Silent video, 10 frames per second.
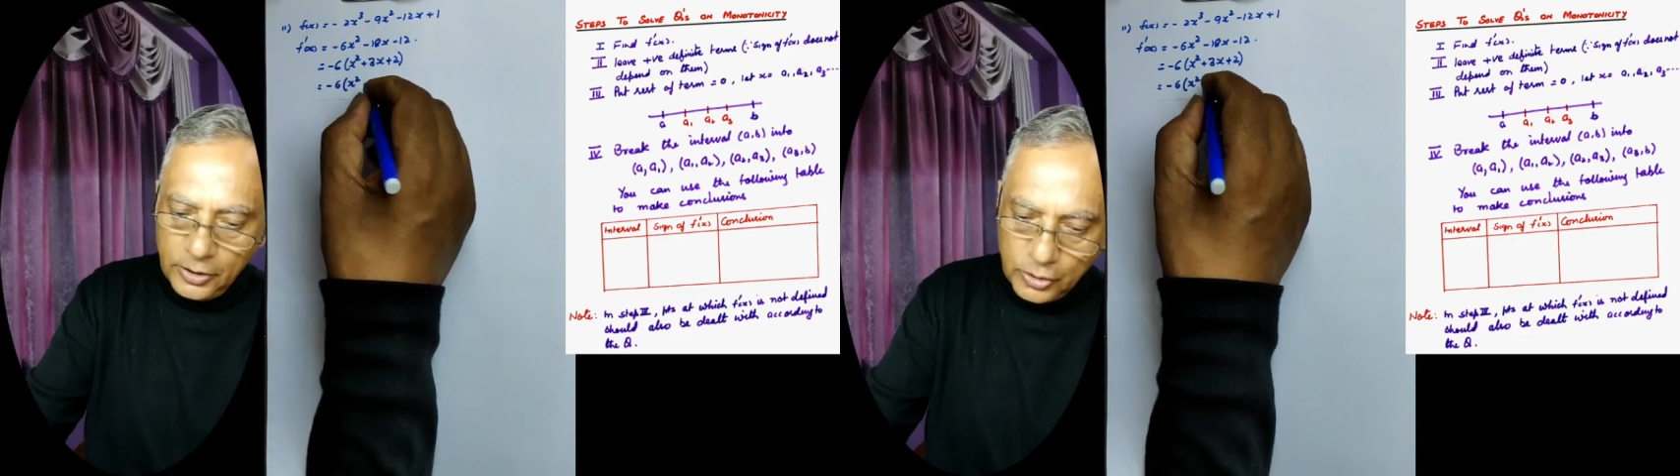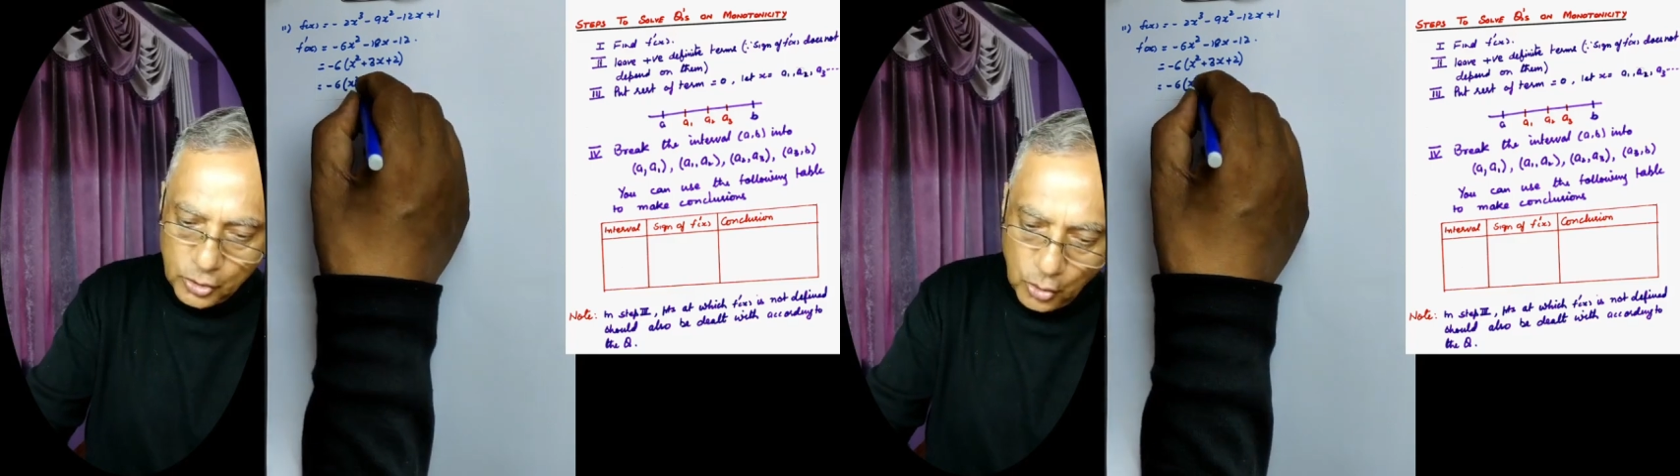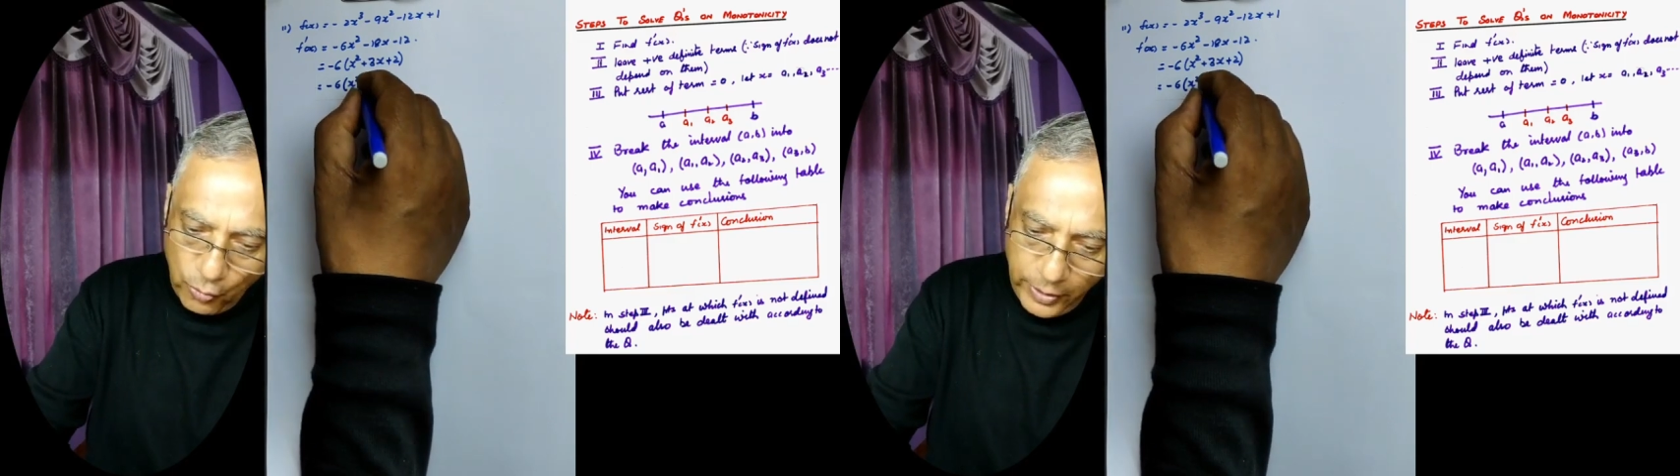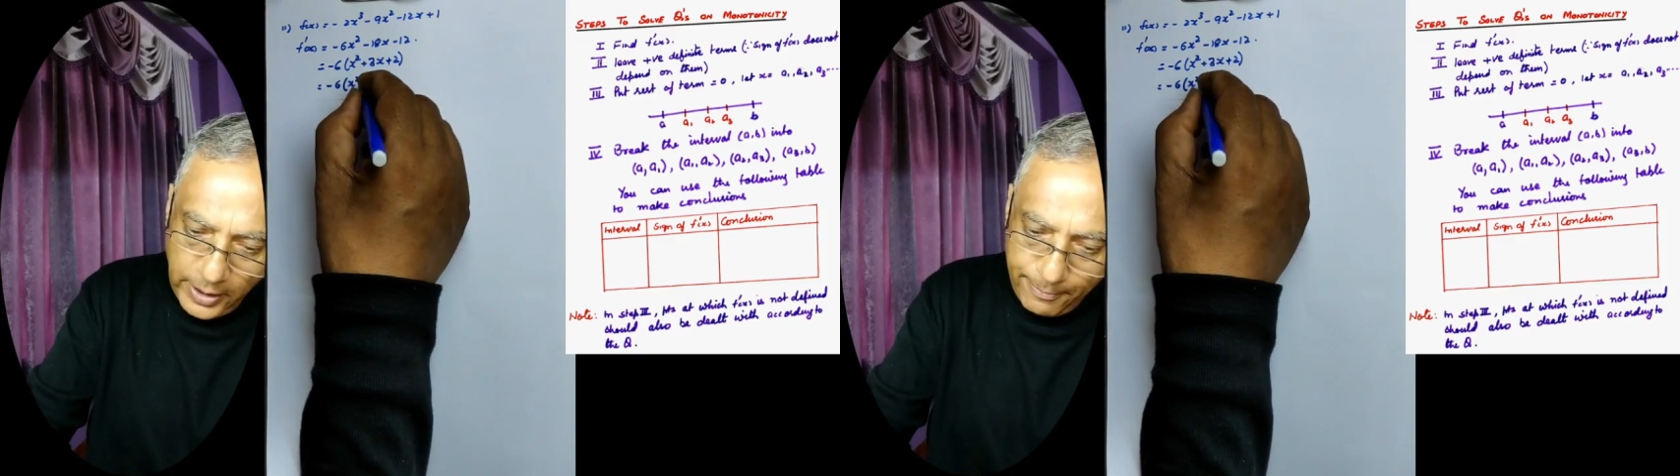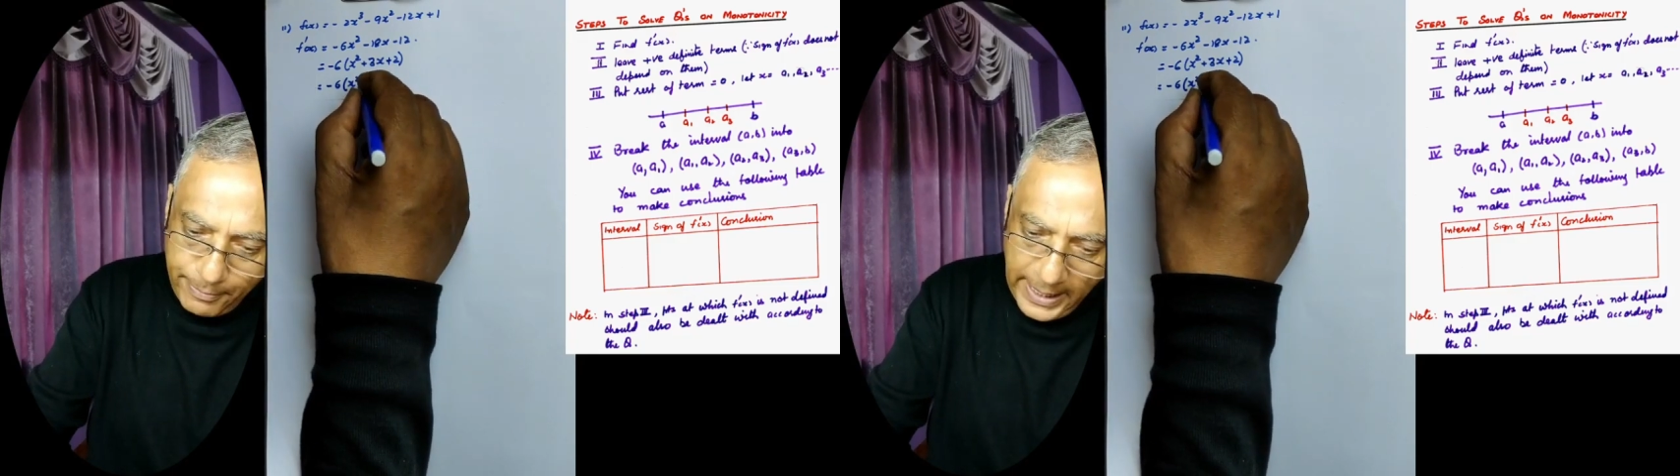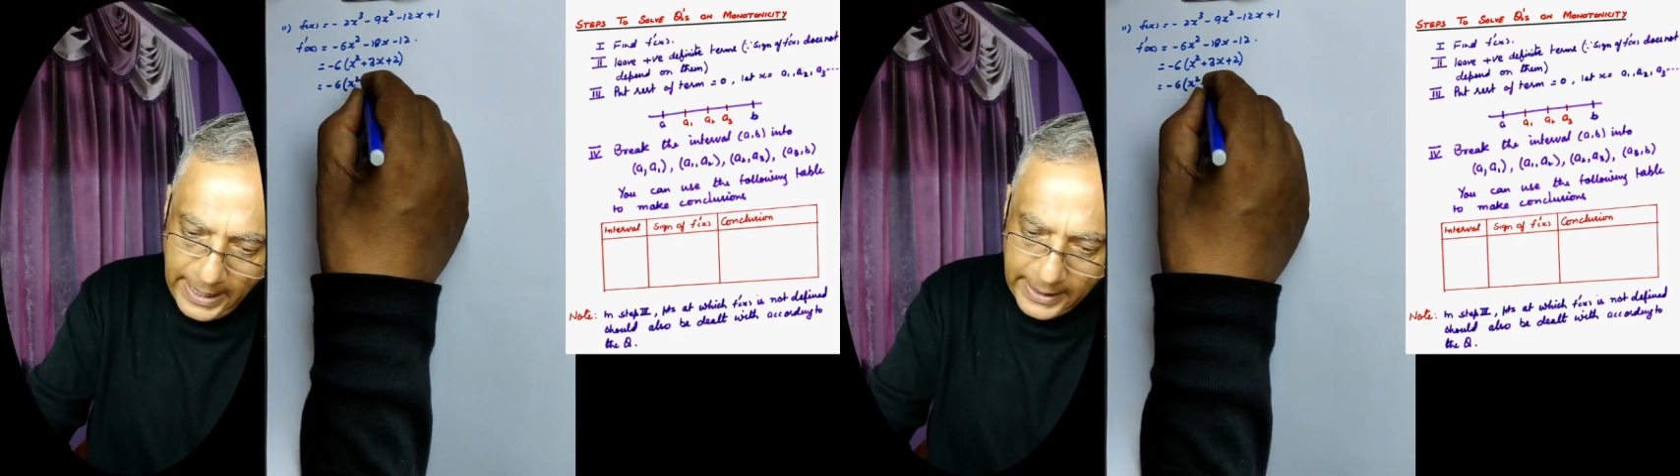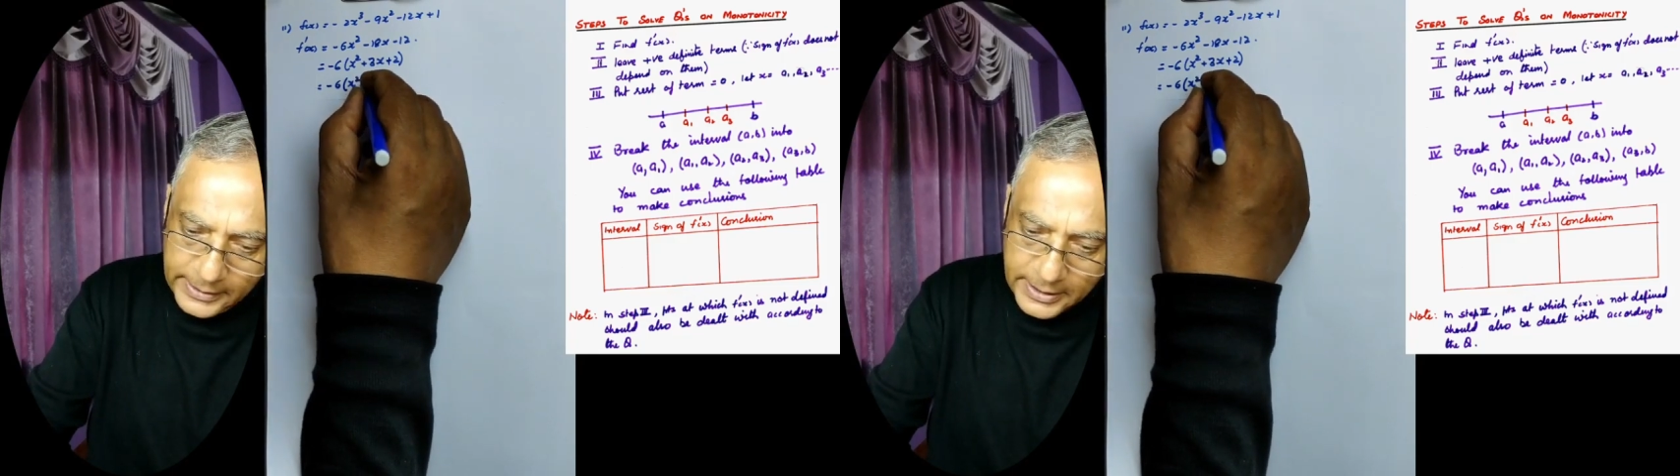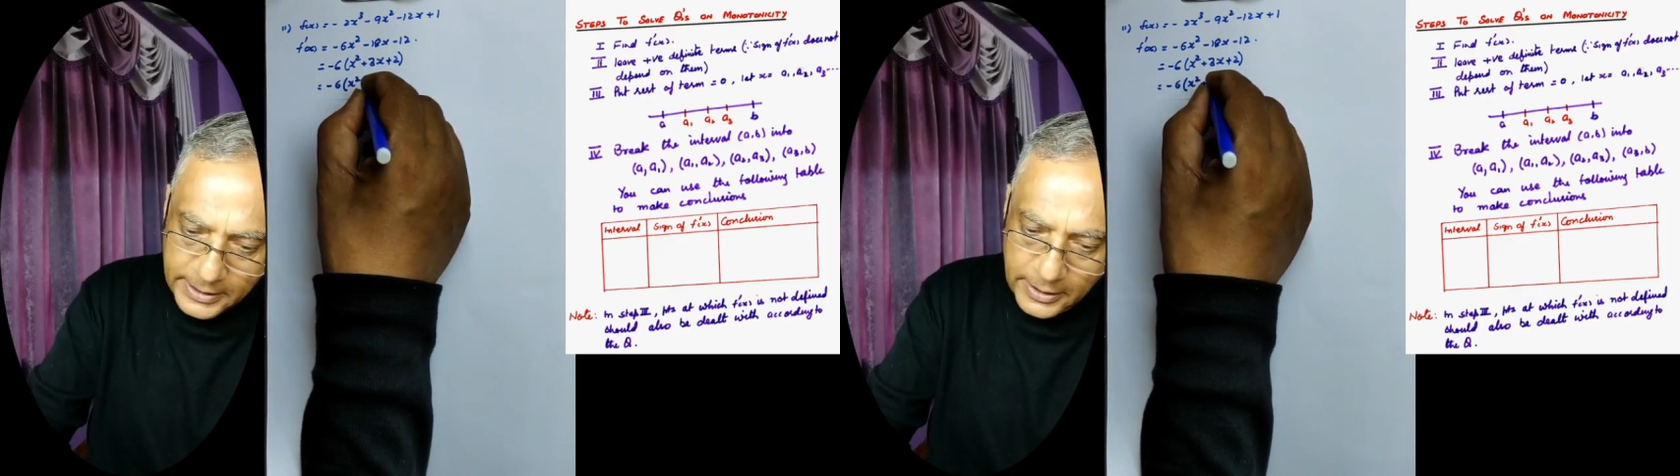So we break this